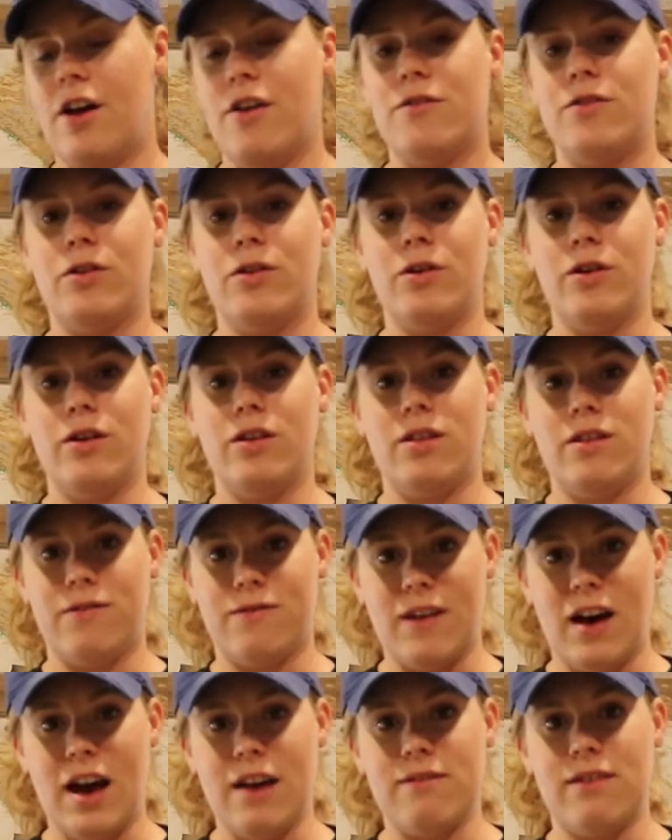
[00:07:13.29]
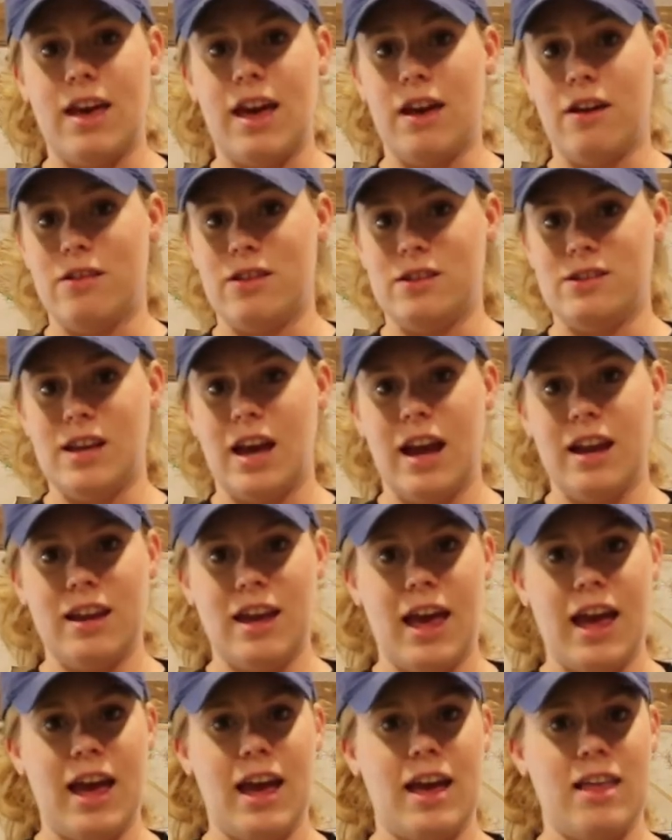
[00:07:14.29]
for the 5K or the
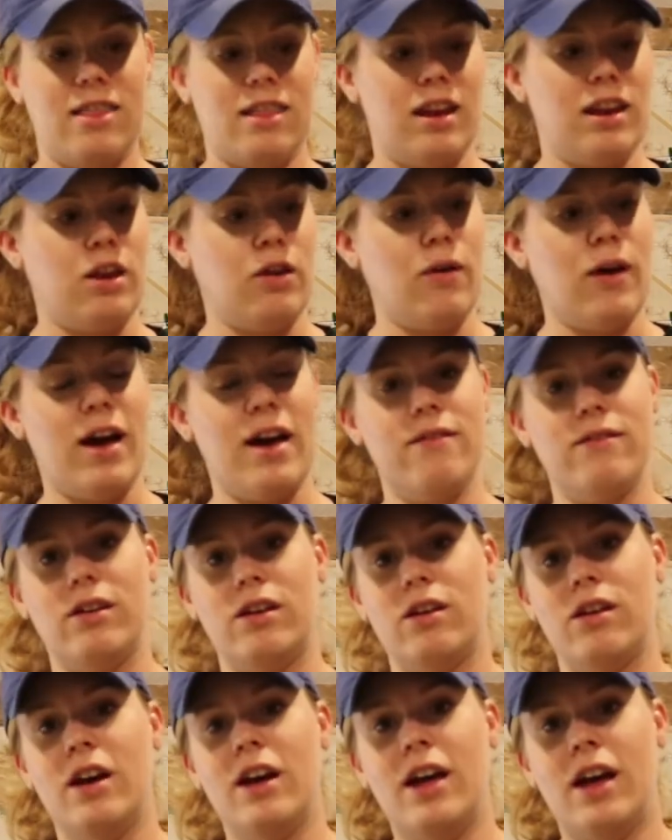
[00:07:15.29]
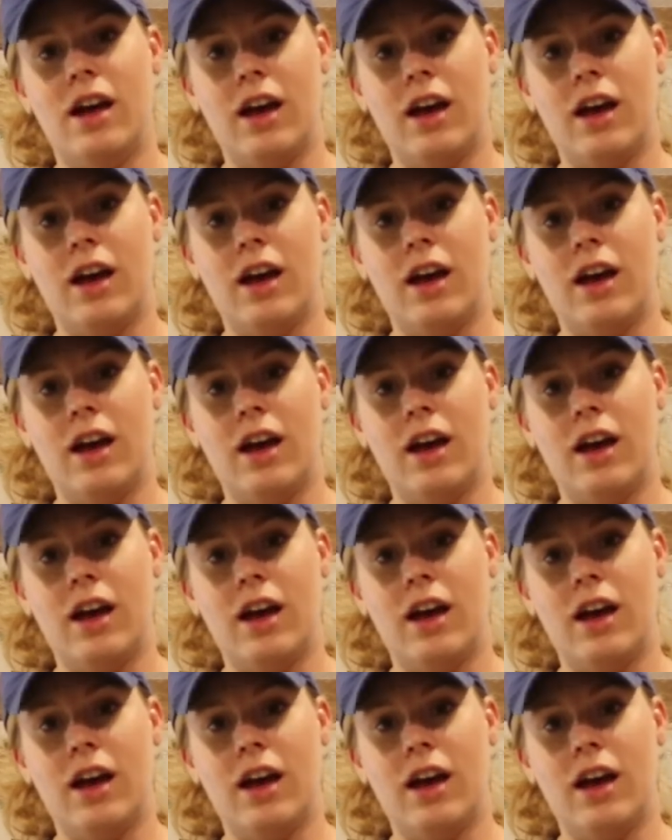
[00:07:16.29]
10K, and then you have your